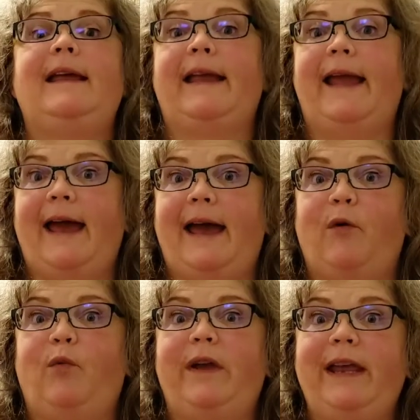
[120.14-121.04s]
Yeah,
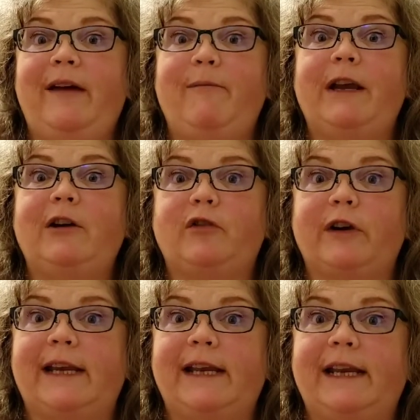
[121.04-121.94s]
we have been
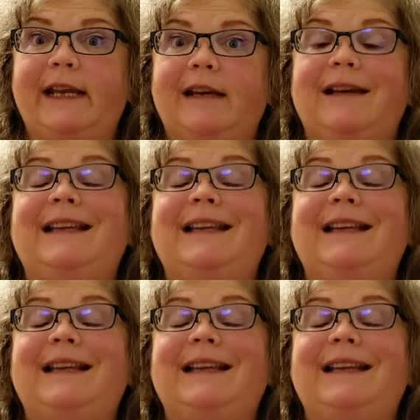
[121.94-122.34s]
drinking